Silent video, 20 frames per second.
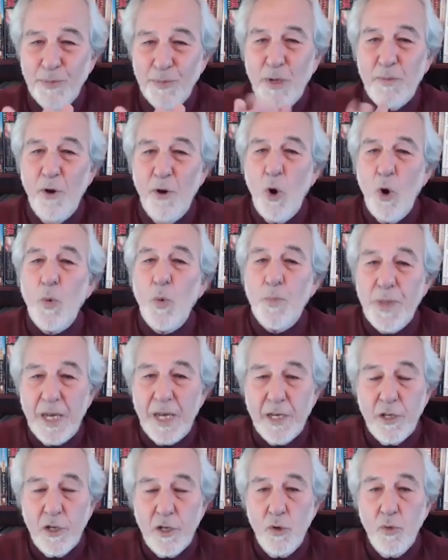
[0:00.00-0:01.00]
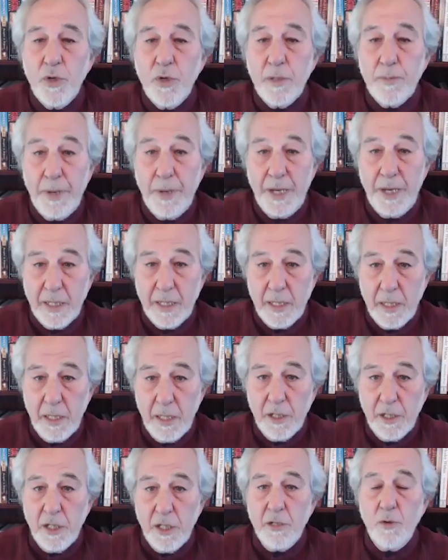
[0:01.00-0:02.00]
hope that you would pay
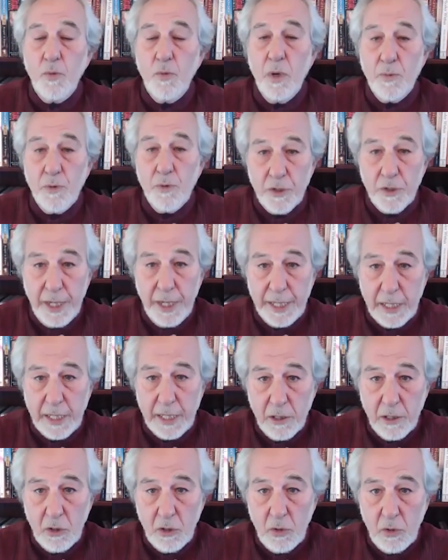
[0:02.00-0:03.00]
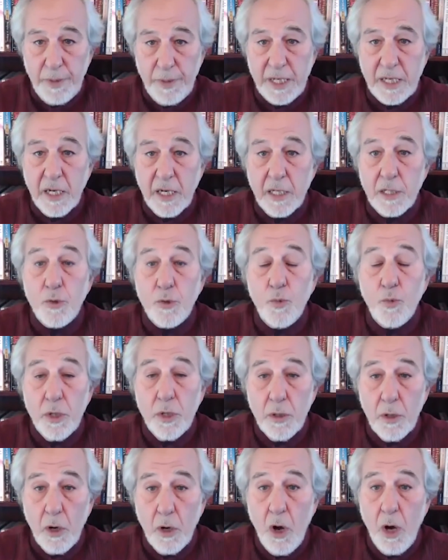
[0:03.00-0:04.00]
attention to what we're trying to do, because
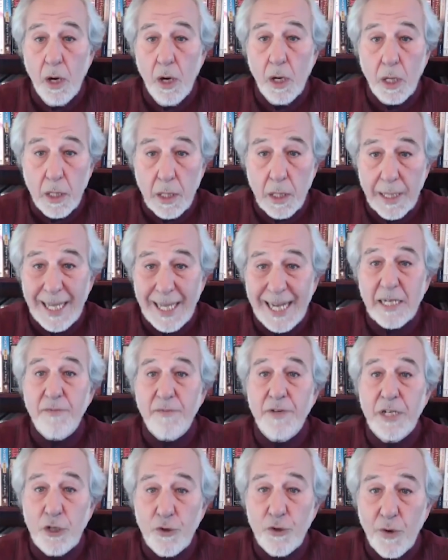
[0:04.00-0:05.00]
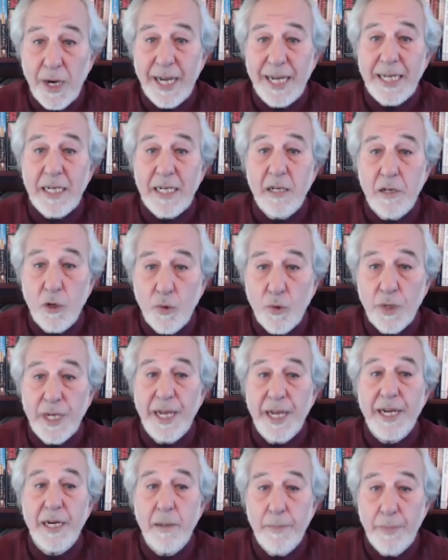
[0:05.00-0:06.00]
we're all collectively trying to
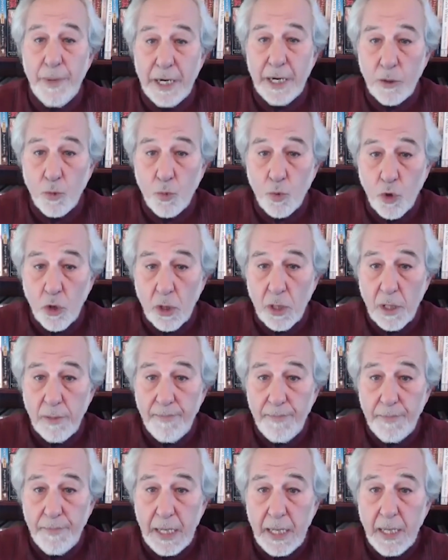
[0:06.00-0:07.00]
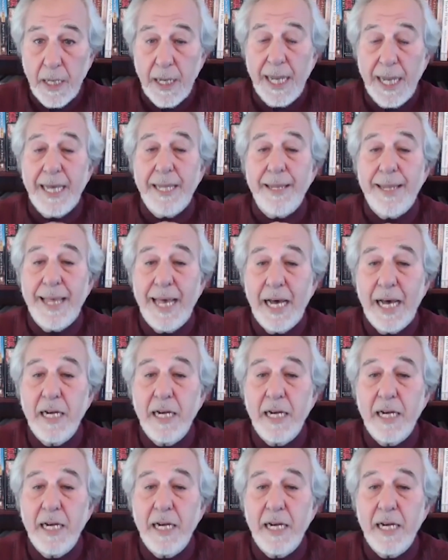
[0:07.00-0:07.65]
create a better world, and that